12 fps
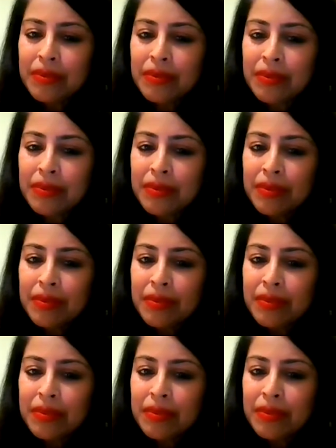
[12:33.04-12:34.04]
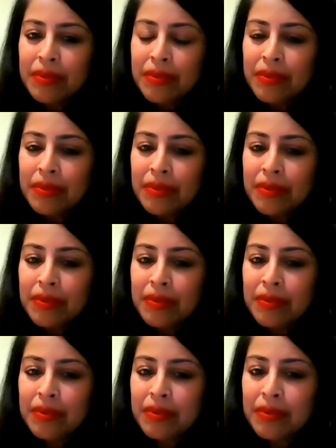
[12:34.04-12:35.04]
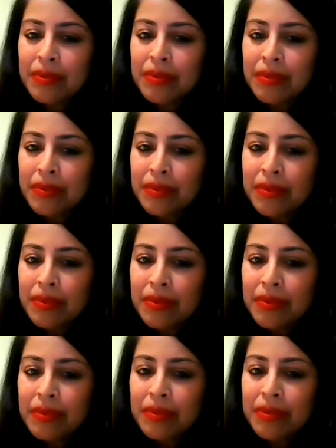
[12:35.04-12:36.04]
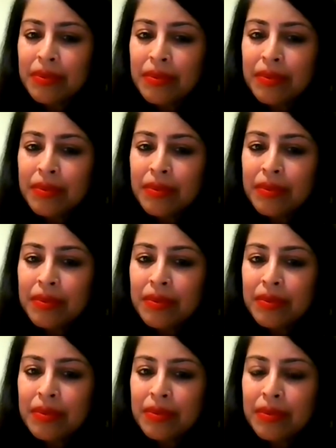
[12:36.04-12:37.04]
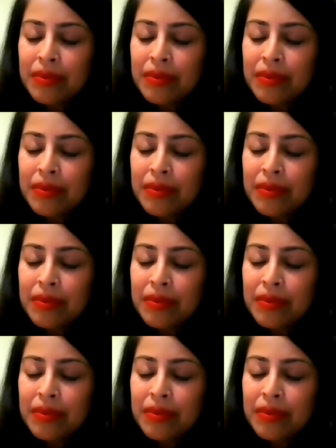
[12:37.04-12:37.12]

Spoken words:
[no speech]